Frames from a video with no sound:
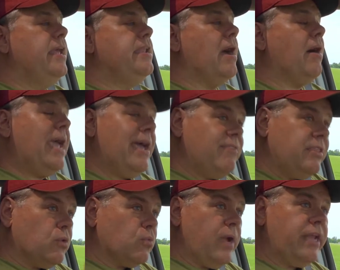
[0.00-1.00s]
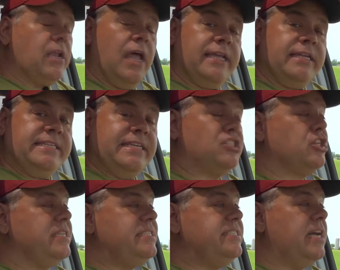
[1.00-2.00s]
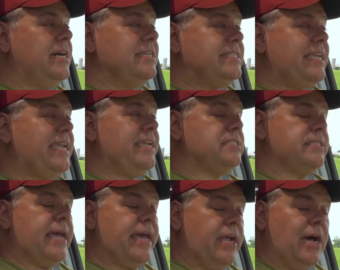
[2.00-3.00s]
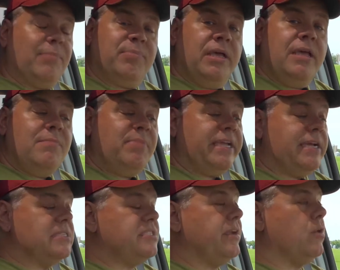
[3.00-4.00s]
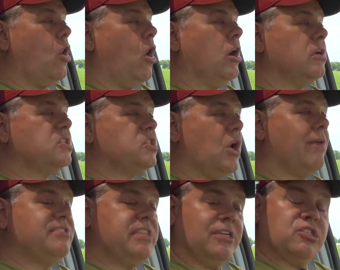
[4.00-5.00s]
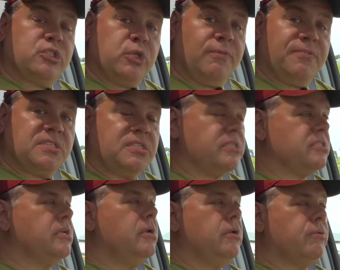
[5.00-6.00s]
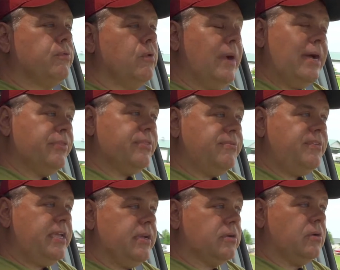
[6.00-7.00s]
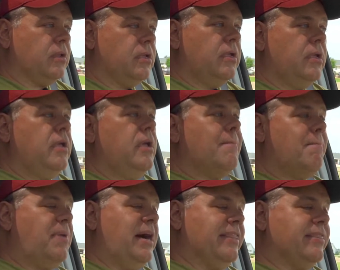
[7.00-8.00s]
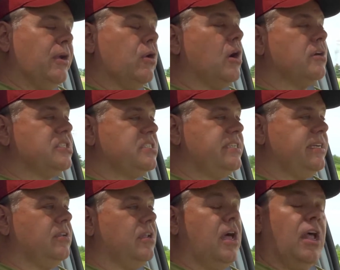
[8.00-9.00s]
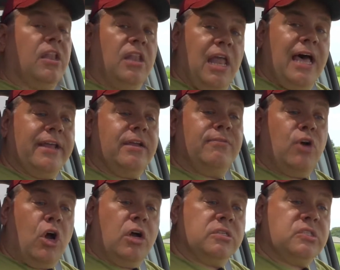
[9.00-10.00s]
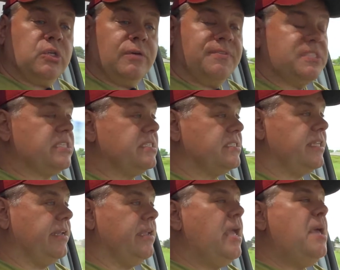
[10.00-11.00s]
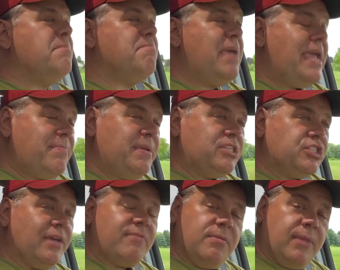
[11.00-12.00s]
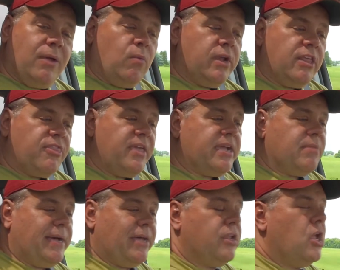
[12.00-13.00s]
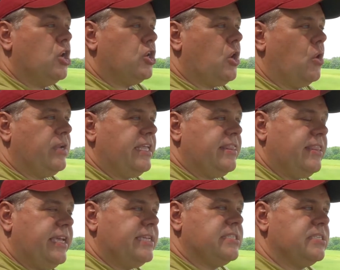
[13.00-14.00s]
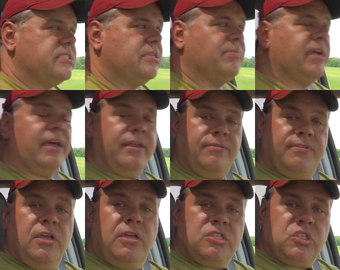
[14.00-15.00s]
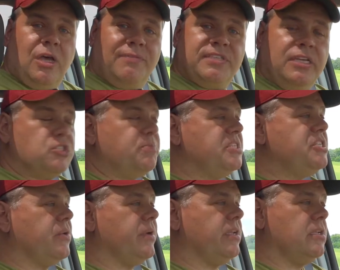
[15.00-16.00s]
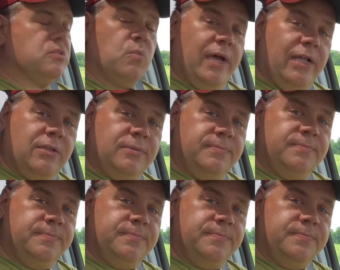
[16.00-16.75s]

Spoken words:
Now, having the Redline edition does ease that up because there are soft touch surfaces throughout the vehicle, but there are still a lot of hard surfaces that maybe Chevy might want to think about coating these in some kind of soft touch material as well.